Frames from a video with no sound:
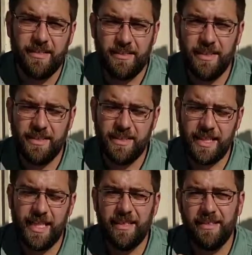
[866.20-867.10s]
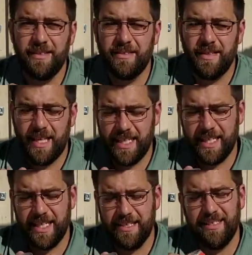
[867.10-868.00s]
This is a
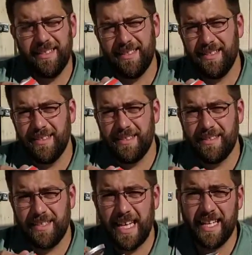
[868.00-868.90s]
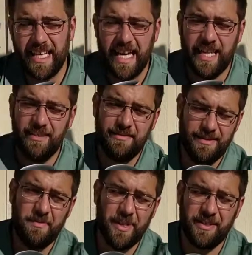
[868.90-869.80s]
Heineken keg can,
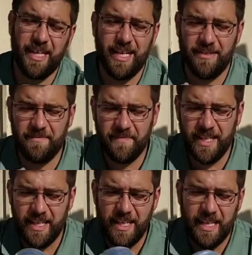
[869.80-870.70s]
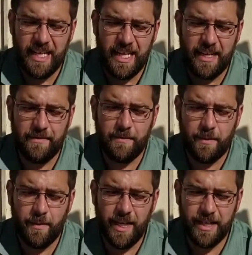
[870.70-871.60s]
beer can, and for
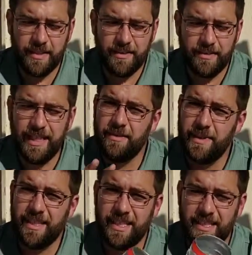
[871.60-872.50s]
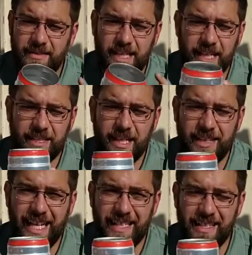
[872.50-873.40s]
a while, they don't make these keg style
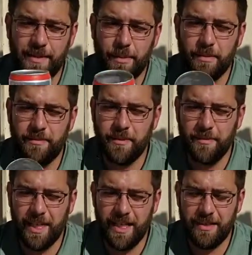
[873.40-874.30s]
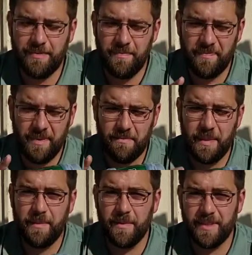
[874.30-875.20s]
cans anymore, but for a while
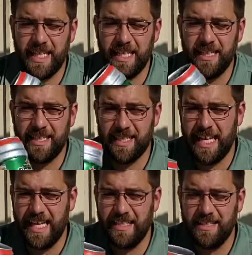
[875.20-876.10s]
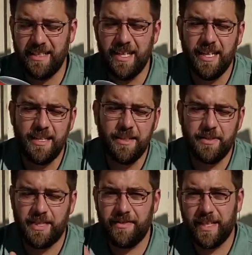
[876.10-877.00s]
people were taking these cans.
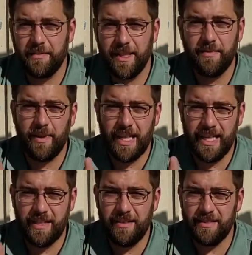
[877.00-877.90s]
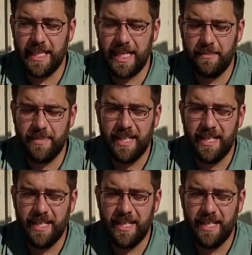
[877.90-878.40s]
Notice they've got a really wide top,